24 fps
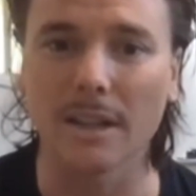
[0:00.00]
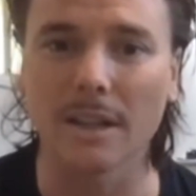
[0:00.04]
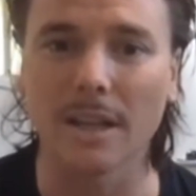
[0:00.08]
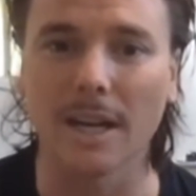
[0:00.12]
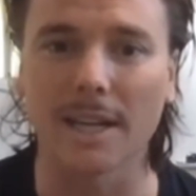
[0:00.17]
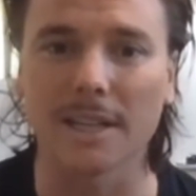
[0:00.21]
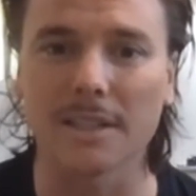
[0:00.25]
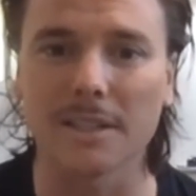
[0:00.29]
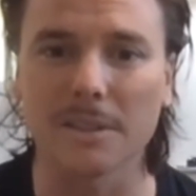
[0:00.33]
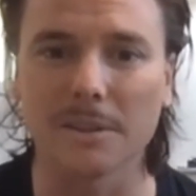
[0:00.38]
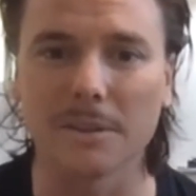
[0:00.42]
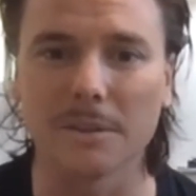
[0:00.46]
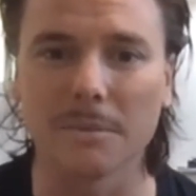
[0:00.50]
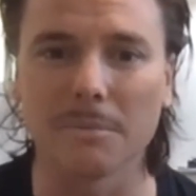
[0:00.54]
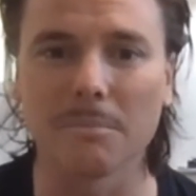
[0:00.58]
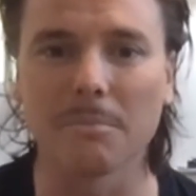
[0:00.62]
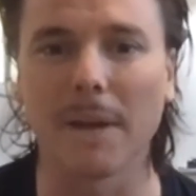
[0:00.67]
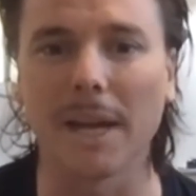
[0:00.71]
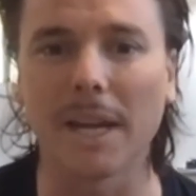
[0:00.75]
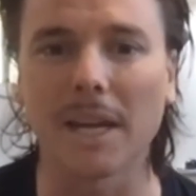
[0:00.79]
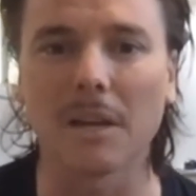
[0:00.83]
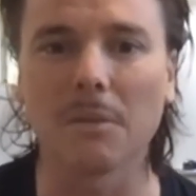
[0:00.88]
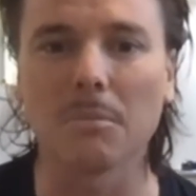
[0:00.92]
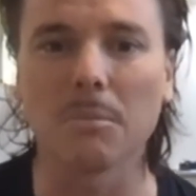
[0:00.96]
like to
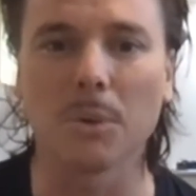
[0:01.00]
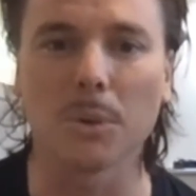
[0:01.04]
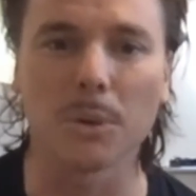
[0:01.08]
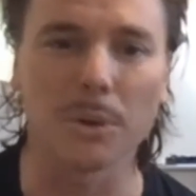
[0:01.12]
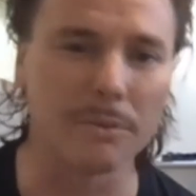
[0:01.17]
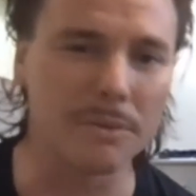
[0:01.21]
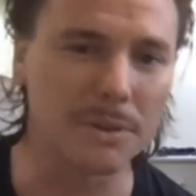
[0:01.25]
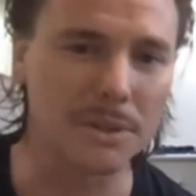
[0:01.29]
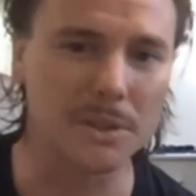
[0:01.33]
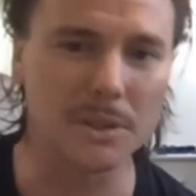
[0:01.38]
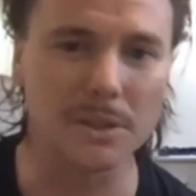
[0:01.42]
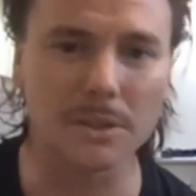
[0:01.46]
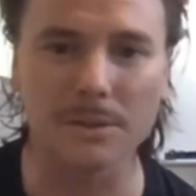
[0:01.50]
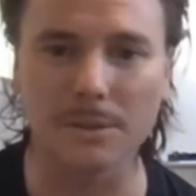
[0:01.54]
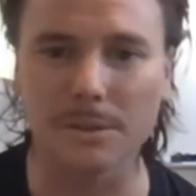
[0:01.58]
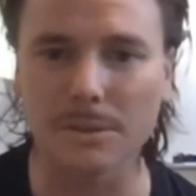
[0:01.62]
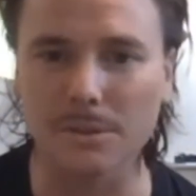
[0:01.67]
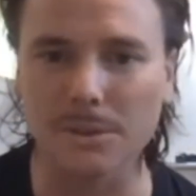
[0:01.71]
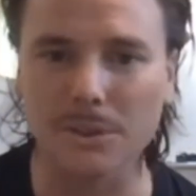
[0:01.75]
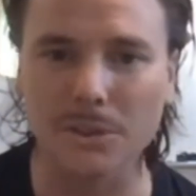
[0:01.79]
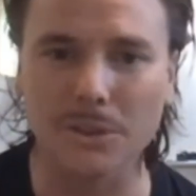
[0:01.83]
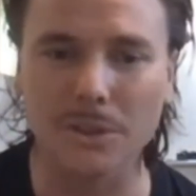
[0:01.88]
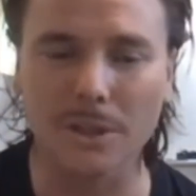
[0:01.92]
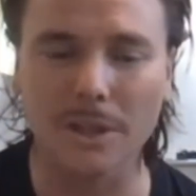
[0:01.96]
make it more of a
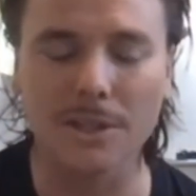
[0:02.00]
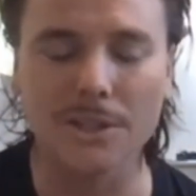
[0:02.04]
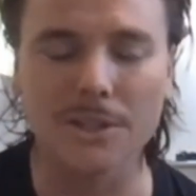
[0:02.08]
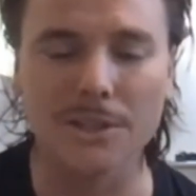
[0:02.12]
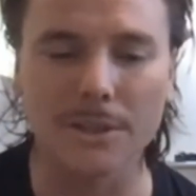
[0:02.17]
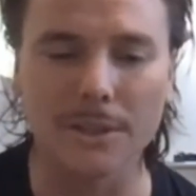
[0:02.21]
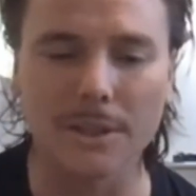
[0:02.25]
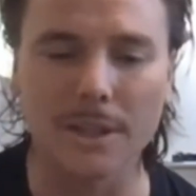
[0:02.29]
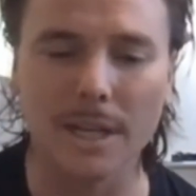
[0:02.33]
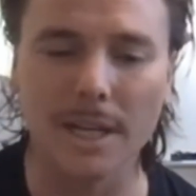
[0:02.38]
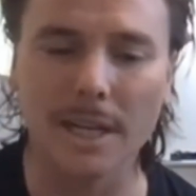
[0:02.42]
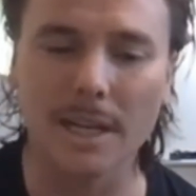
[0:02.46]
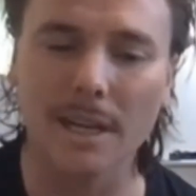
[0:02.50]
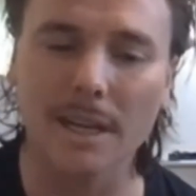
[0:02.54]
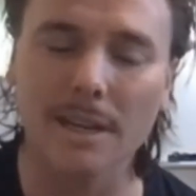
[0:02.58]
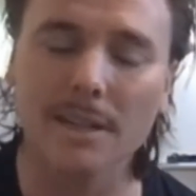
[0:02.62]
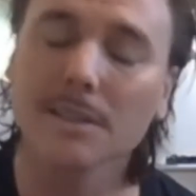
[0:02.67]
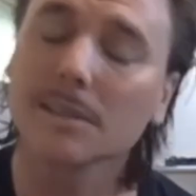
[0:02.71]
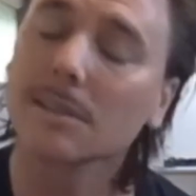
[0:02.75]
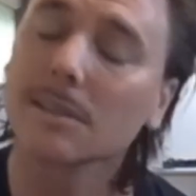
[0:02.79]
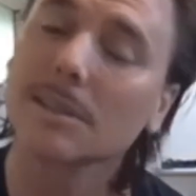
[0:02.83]
song structure, I guess.